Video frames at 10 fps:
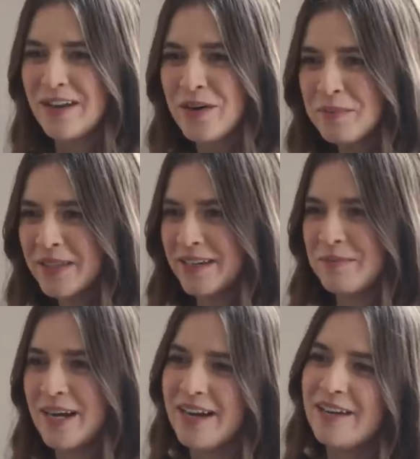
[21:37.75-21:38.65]
I hope that I'm
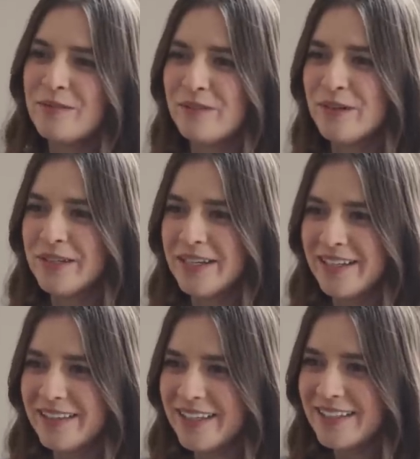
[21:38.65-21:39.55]
not
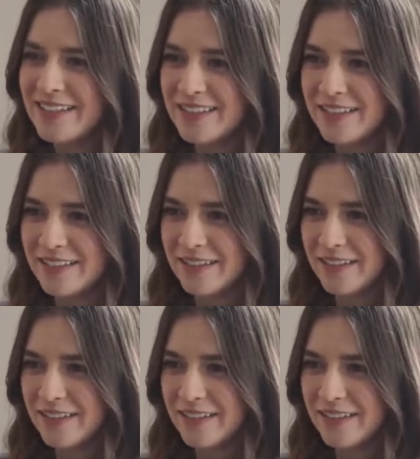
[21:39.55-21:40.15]
ruining this.